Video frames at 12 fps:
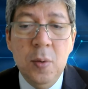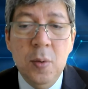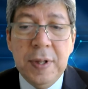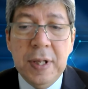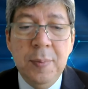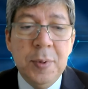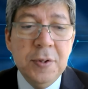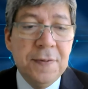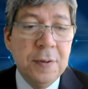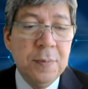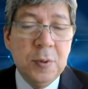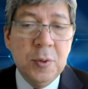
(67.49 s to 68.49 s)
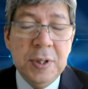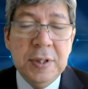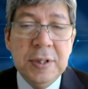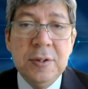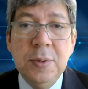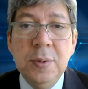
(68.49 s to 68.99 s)
with inputs from
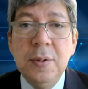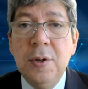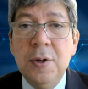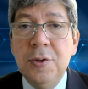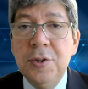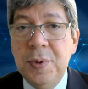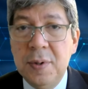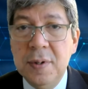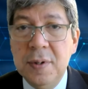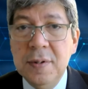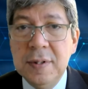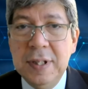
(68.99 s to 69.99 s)
22 contributors.